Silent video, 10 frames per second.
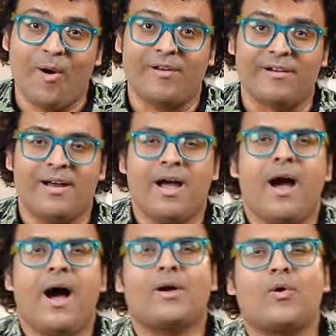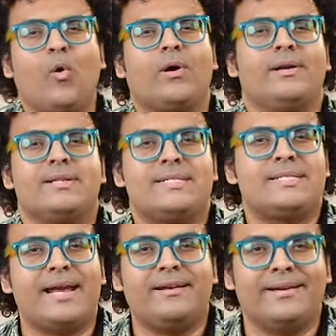or a coconut
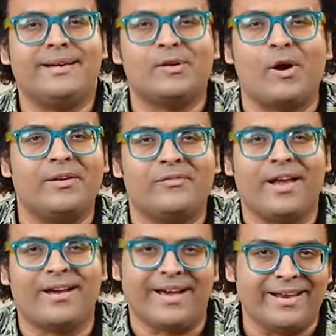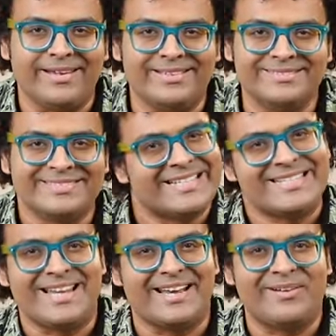scented cauliflower curry
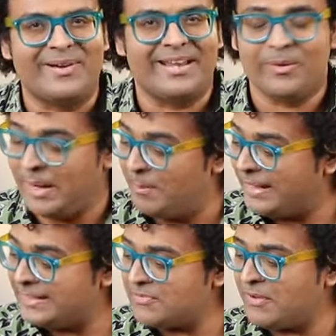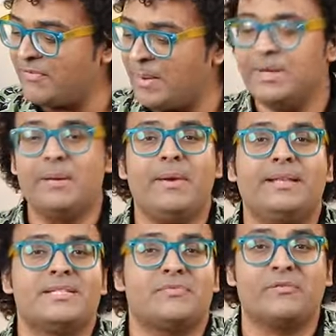is done and ready. Well, make this for family,
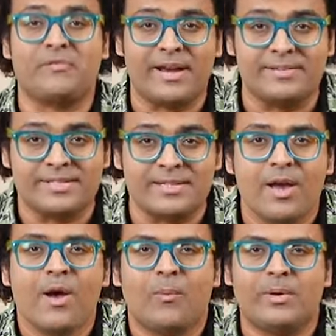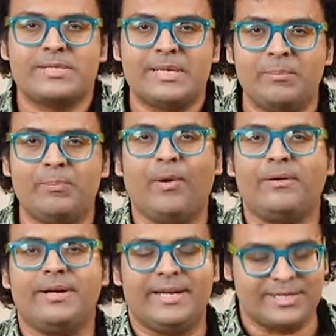make this for friends. What's
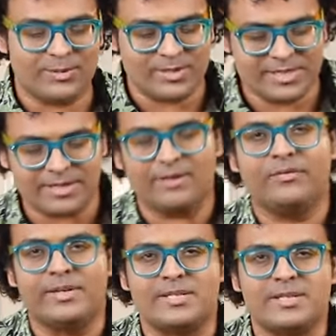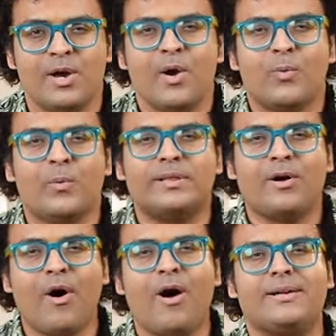important is to serve this
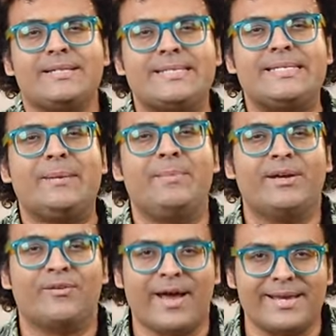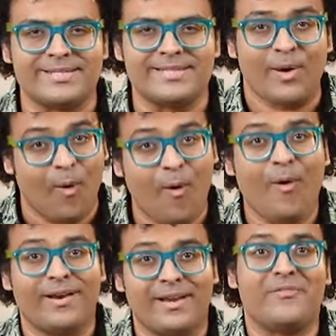with hot steaming rice
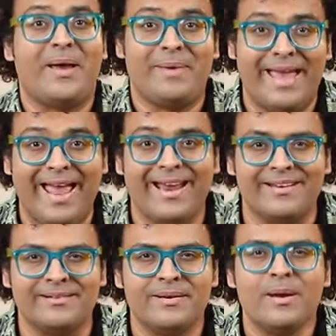or, if I may add,